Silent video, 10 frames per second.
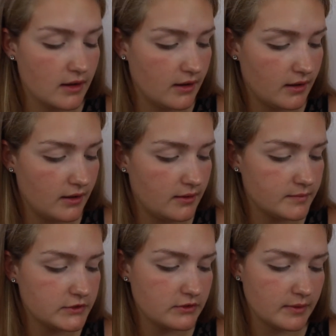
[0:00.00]

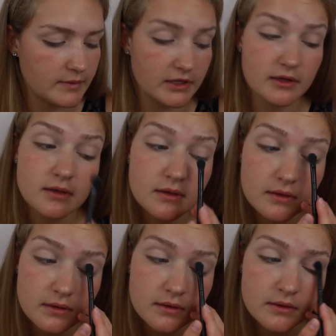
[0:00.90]
So I'm gonna
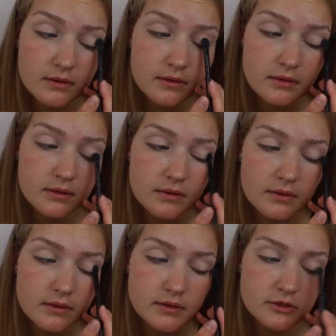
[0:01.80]

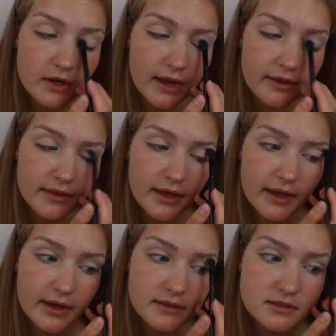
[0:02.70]
try
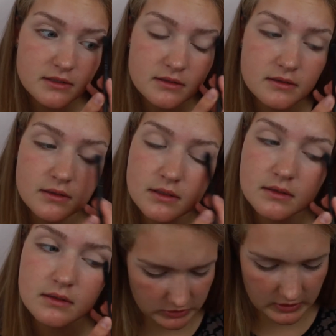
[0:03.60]
that.
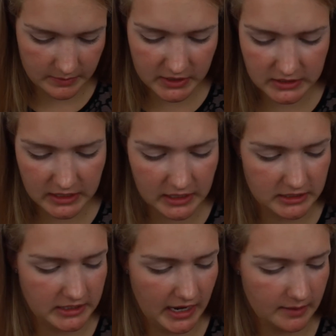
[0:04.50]
So I'm gonna take
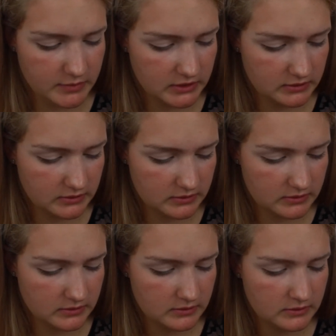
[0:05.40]
Adapt
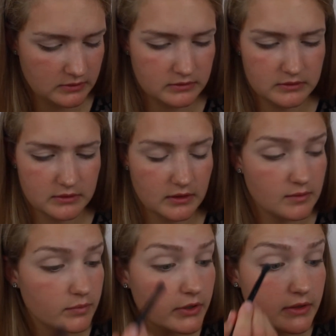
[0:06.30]

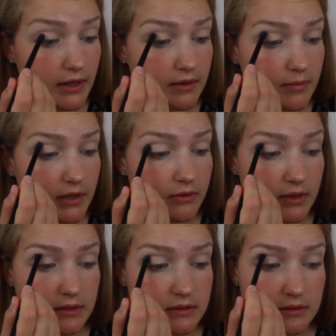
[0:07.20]
and put that in my
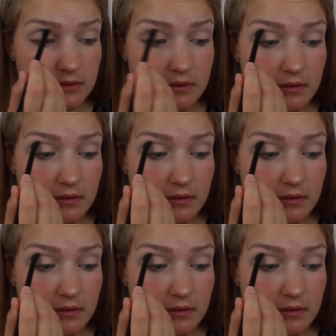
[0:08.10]
crease.